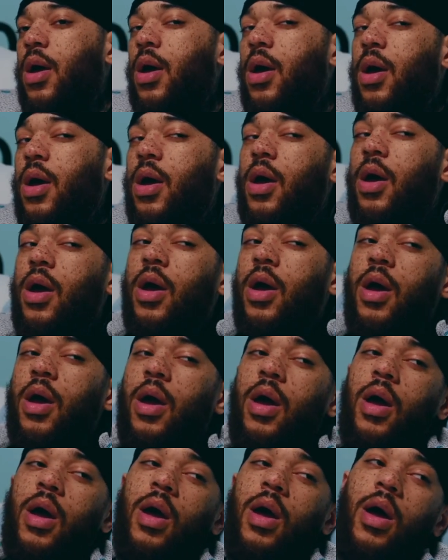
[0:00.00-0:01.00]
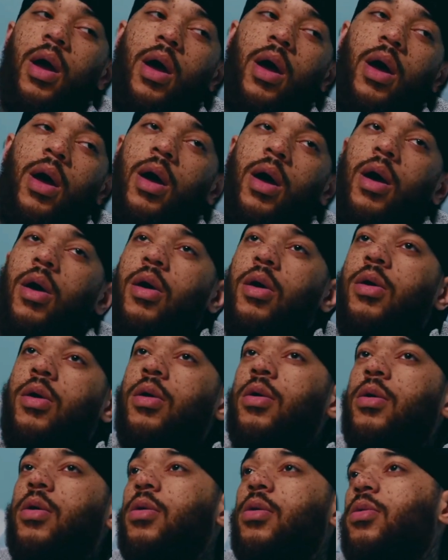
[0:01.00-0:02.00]
He couldn't understand why I was
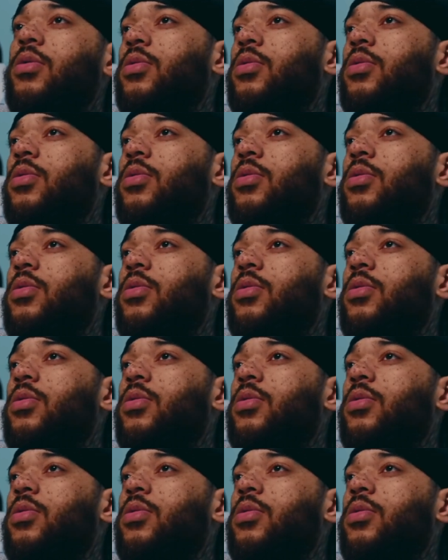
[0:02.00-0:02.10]
doing what